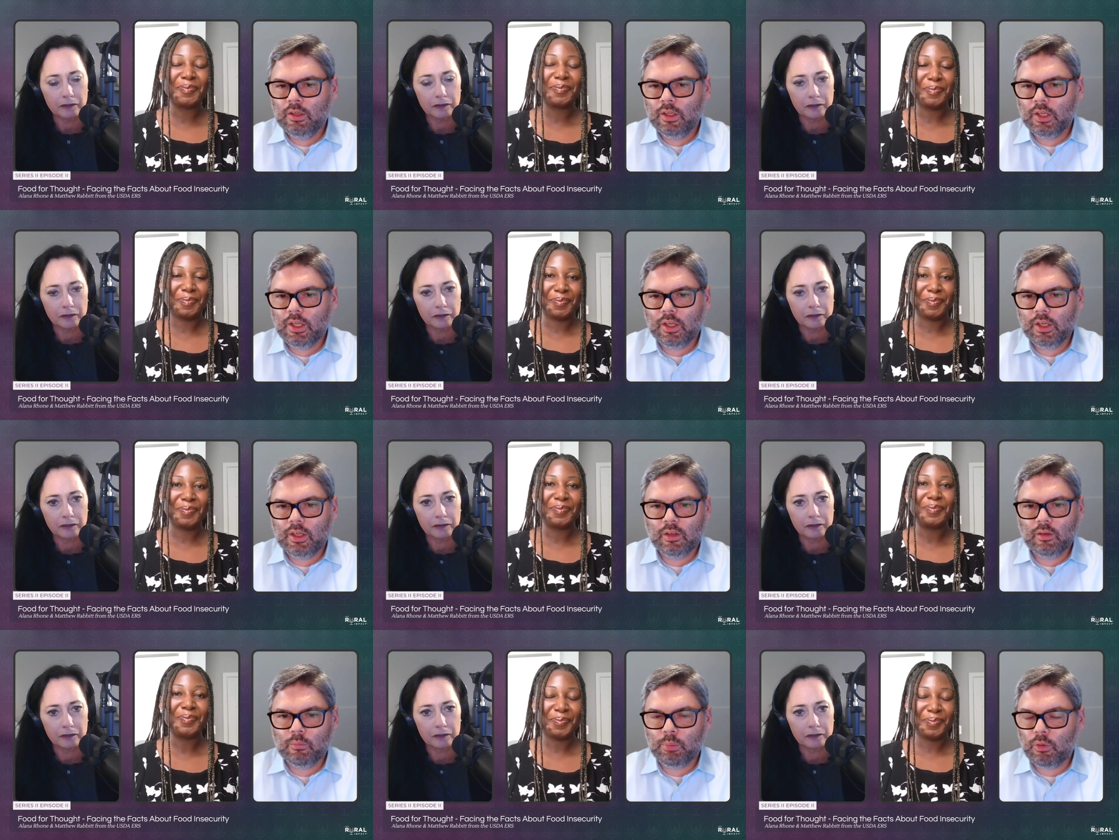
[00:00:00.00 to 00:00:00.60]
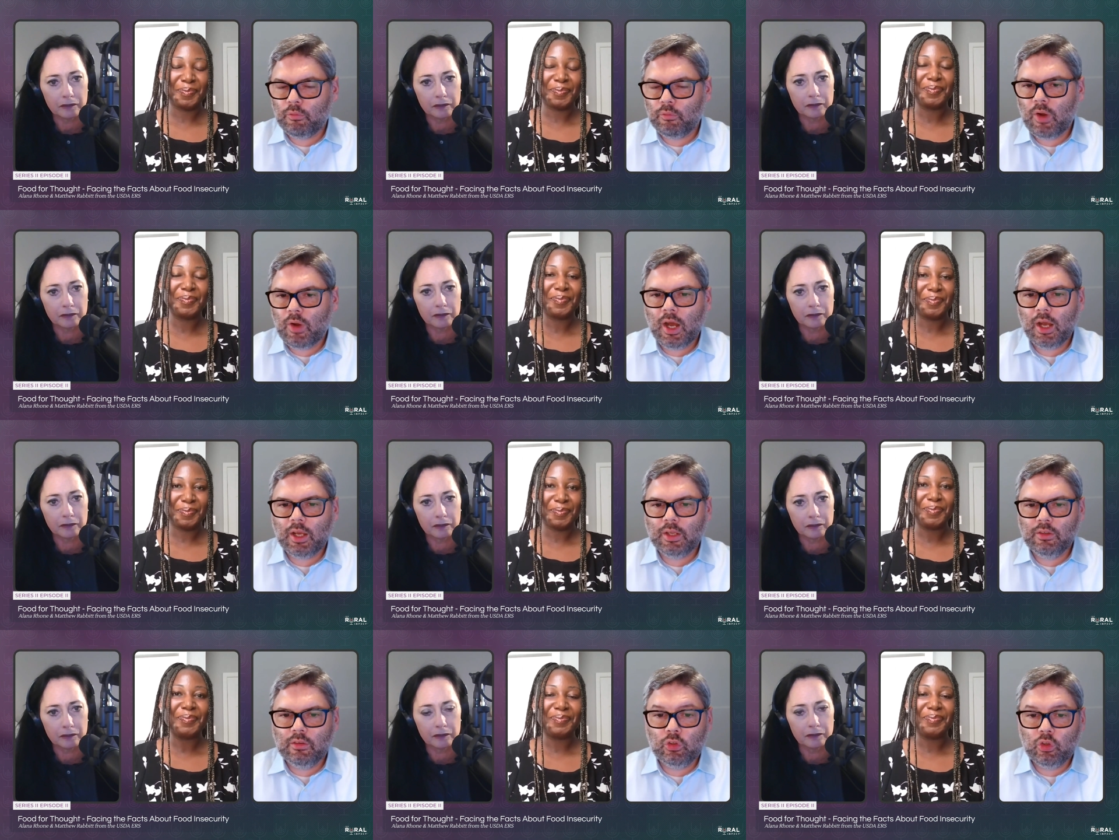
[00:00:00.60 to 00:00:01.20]
Speaker 1: it can
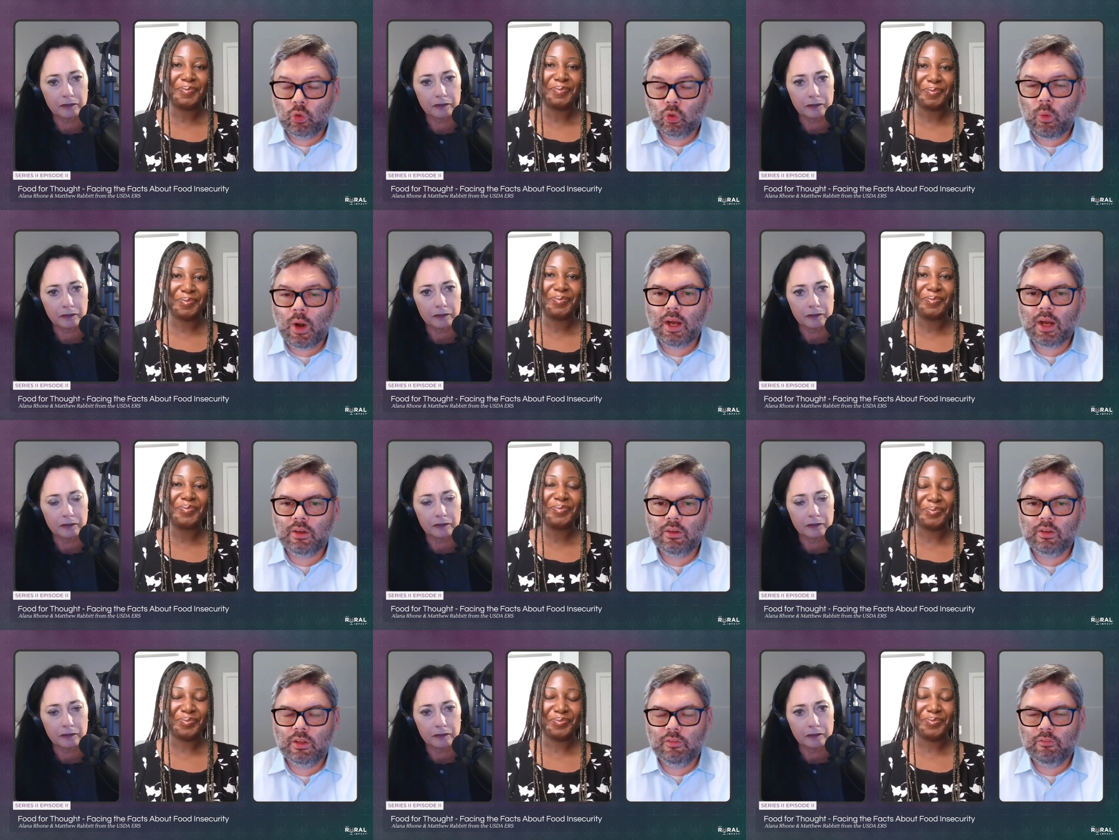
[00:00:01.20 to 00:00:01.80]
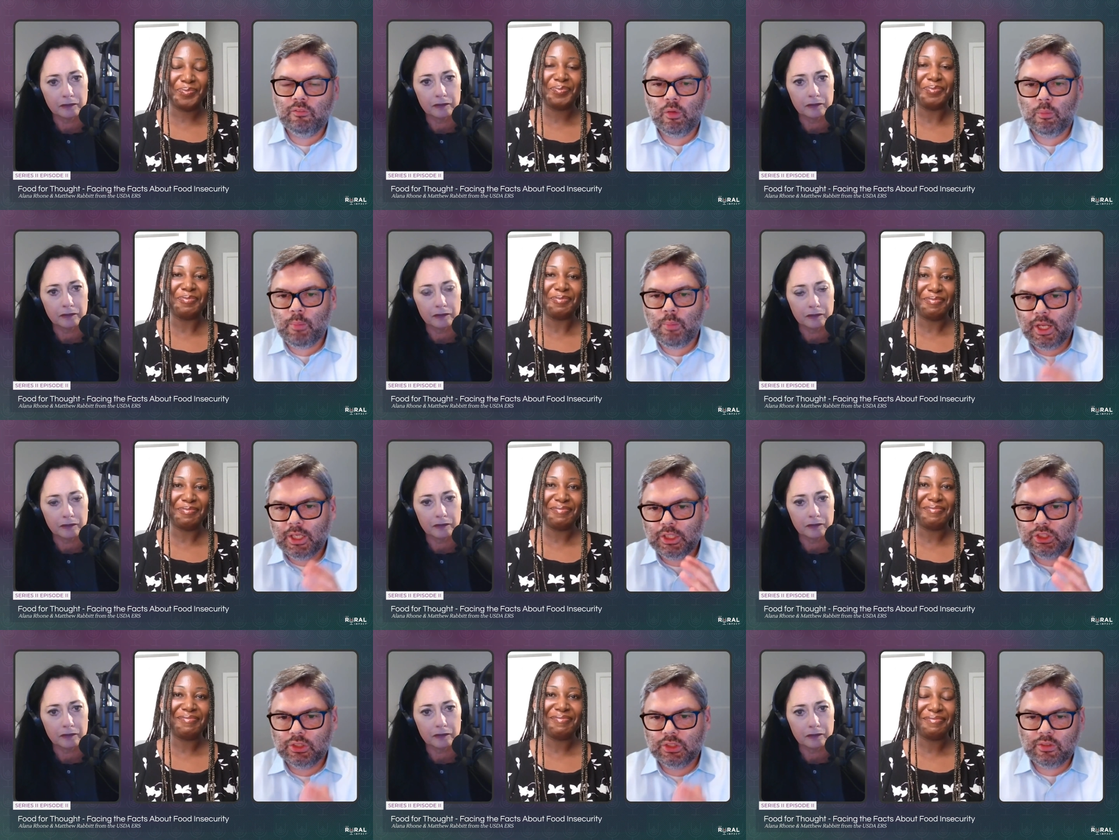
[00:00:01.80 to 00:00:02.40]
provide direct
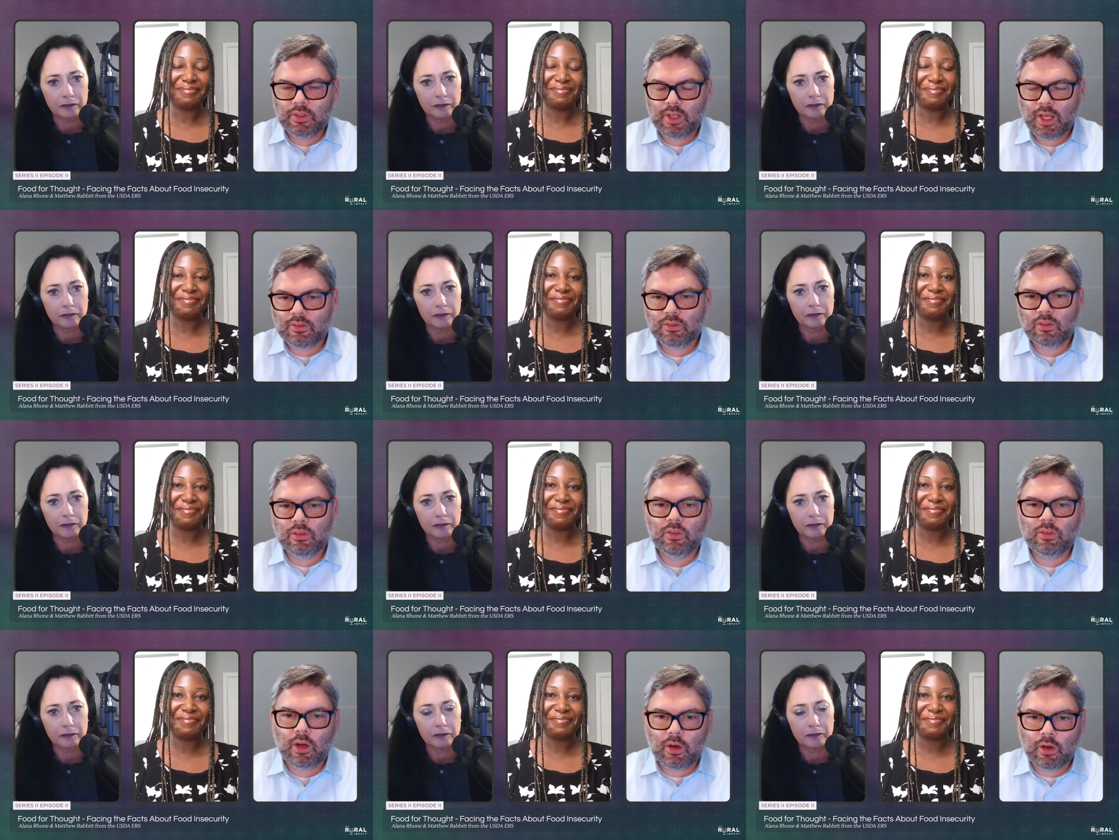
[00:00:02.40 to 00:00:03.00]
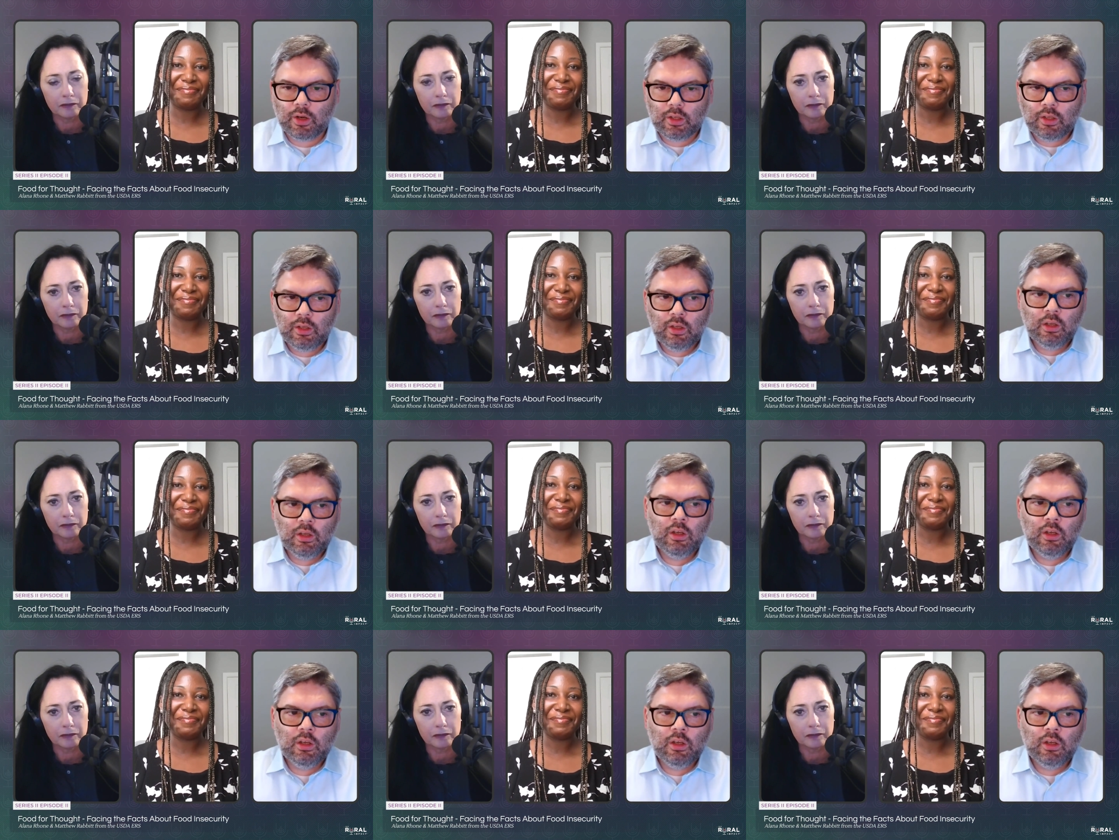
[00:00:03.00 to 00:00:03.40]
information necessary